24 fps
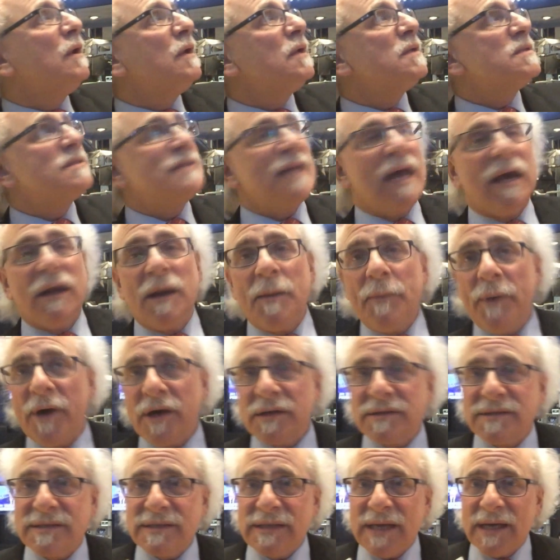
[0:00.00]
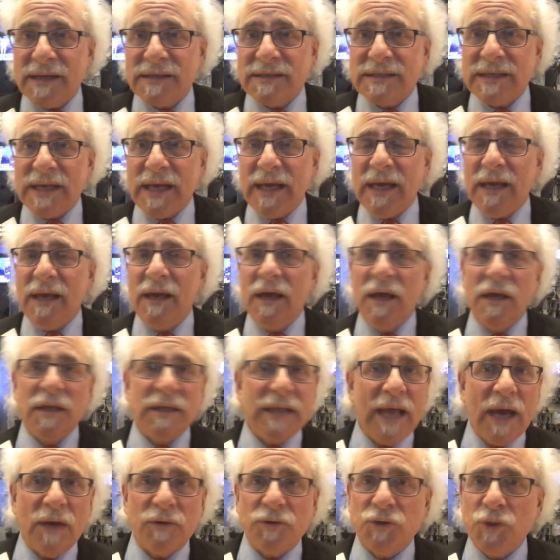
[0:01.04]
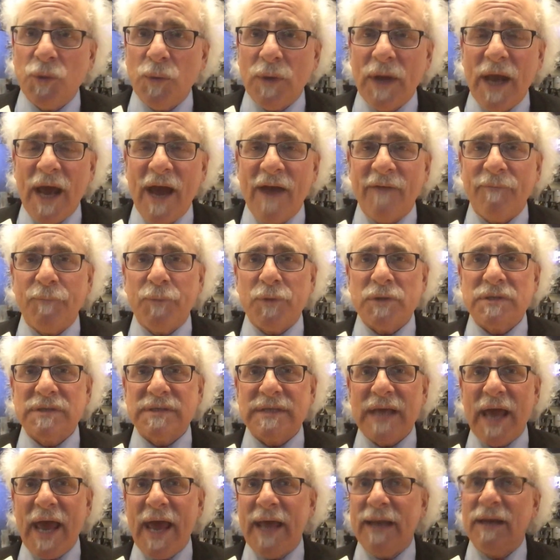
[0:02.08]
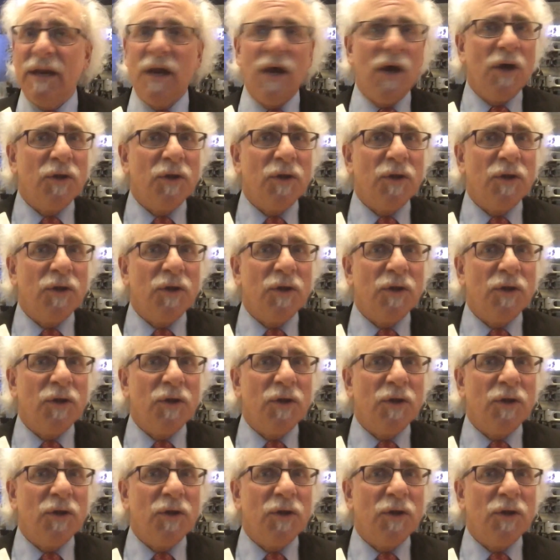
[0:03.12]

It's down $1.60, down 2.5%.